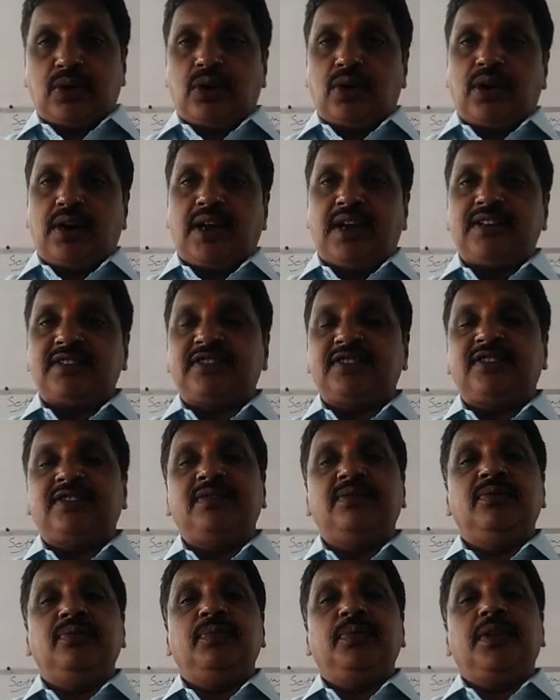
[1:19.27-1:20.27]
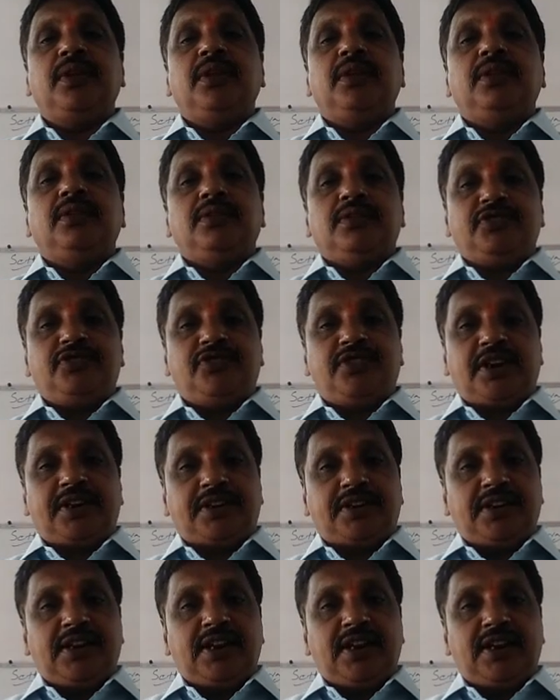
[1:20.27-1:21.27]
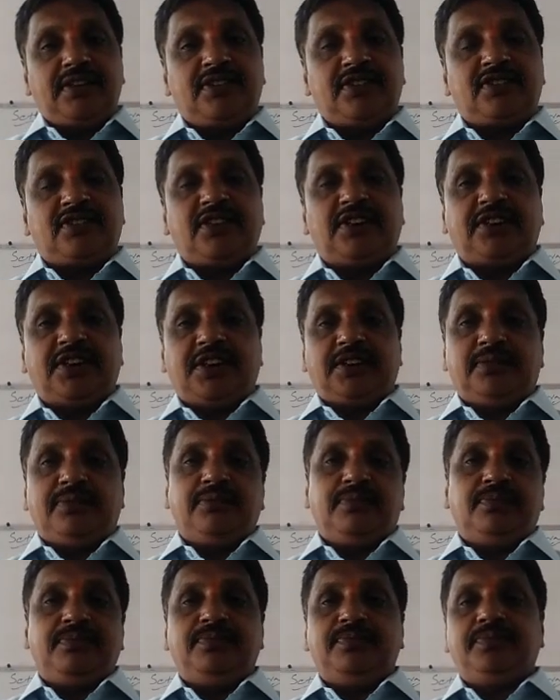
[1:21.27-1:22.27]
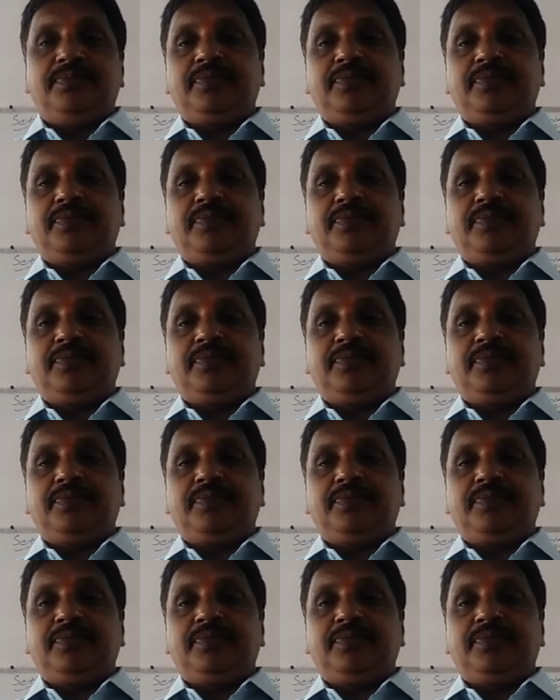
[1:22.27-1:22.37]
called as jet age city.